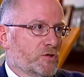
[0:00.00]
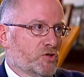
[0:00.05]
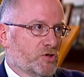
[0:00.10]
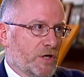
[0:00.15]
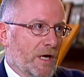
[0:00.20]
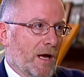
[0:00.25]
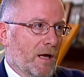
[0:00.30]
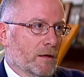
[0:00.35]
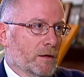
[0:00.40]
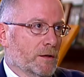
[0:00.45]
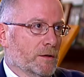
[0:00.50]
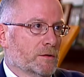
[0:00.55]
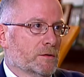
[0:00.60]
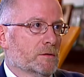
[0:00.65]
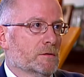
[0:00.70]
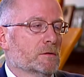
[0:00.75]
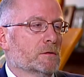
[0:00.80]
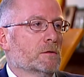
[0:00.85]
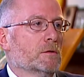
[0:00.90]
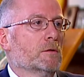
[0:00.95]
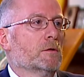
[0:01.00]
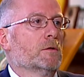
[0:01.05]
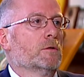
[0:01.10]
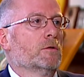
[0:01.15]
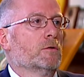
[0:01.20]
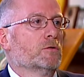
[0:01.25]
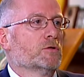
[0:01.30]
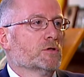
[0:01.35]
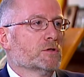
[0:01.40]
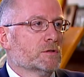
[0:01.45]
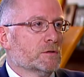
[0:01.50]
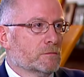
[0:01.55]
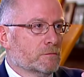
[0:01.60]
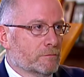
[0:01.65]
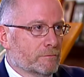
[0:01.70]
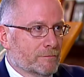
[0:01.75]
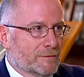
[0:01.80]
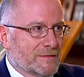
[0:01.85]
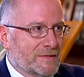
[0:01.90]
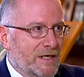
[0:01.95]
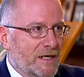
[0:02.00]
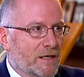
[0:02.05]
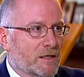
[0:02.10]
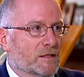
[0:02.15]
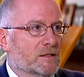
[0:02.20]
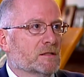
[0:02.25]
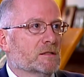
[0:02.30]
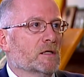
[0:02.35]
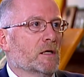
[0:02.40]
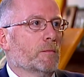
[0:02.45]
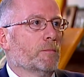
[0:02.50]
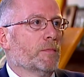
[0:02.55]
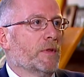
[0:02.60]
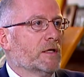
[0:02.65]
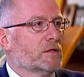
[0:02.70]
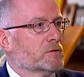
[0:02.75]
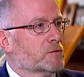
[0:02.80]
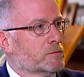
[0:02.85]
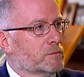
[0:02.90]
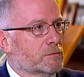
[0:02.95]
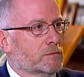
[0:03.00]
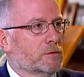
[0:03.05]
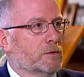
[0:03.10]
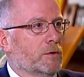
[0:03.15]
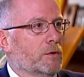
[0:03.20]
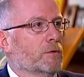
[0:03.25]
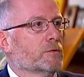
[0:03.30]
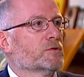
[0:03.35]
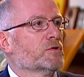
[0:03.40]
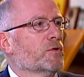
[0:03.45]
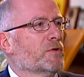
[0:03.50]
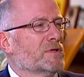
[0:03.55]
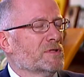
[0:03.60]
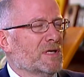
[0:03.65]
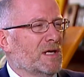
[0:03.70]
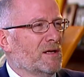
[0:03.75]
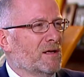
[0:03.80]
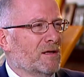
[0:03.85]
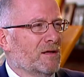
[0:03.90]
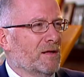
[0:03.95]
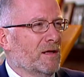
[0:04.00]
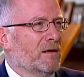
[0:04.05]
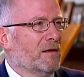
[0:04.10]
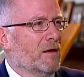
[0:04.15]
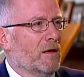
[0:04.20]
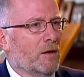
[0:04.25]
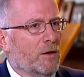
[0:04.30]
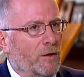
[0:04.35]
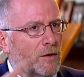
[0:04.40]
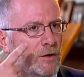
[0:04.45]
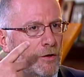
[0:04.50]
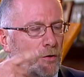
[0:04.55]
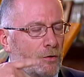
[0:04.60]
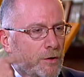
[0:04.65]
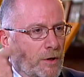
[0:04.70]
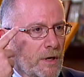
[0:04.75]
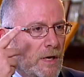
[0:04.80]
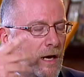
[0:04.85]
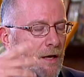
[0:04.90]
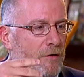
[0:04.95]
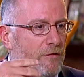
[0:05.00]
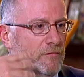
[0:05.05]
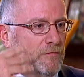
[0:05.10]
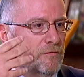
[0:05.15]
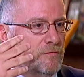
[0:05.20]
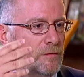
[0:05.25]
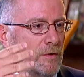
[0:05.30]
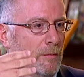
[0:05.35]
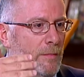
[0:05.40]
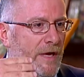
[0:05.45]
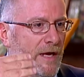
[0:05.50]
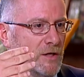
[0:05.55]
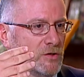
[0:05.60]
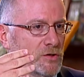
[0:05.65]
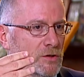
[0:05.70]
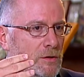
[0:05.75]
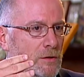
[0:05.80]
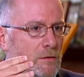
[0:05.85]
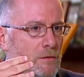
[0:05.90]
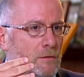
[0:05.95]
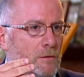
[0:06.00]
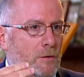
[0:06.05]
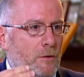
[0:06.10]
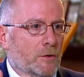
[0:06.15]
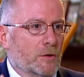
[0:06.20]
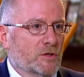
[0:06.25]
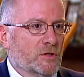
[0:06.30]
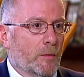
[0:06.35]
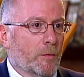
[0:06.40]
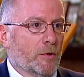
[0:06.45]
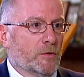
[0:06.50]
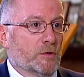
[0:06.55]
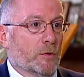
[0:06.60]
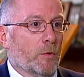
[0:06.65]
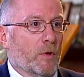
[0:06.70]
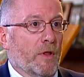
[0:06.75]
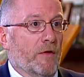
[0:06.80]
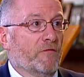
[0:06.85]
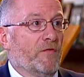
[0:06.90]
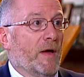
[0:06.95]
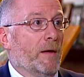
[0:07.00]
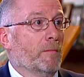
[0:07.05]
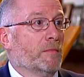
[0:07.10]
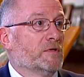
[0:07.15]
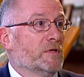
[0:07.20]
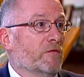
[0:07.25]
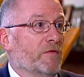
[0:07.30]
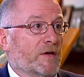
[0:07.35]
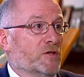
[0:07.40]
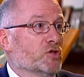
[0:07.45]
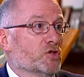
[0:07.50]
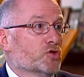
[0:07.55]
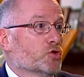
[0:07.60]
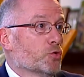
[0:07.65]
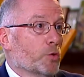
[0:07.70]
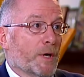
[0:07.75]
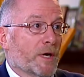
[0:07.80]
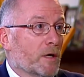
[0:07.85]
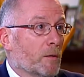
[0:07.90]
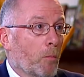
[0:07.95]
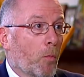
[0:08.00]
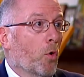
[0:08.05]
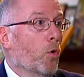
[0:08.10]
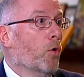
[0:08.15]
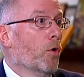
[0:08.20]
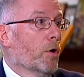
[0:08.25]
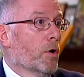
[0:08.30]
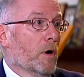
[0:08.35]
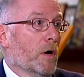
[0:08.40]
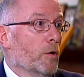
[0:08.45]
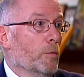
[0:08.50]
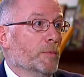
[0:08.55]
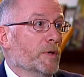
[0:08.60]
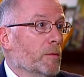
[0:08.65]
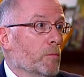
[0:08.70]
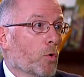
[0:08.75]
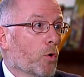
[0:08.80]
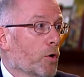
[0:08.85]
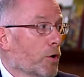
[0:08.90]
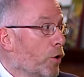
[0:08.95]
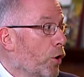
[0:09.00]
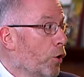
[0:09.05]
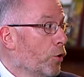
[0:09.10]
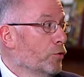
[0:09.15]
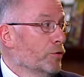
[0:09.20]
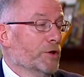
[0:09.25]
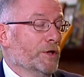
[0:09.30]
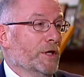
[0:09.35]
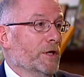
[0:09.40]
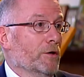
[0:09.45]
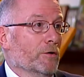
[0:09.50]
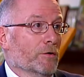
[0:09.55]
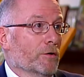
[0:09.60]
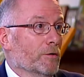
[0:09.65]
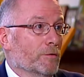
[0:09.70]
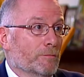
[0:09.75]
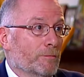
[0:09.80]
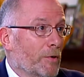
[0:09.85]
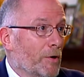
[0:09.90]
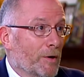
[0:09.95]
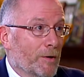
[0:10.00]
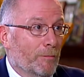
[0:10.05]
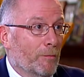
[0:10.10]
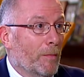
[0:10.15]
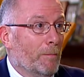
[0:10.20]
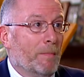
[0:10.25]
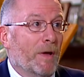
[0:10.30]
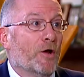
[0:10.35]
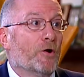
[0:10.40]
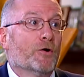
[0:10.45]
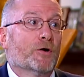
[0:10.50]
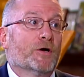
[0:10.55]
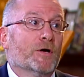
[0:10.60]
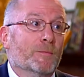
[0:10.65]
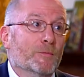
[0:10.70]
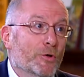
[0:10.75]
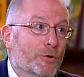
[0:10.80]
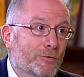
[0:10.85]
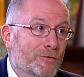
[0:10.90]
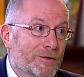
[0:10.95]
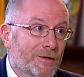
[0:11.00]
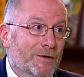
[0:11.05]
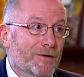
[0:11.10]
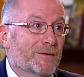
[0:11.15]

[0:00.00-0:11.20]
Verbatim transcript: chalice. Right. You just take a sip. That's, you know, so this idea that you can kind of imagine somebody say, well, if I if I just drink more, I'll be more holy or be, better communion.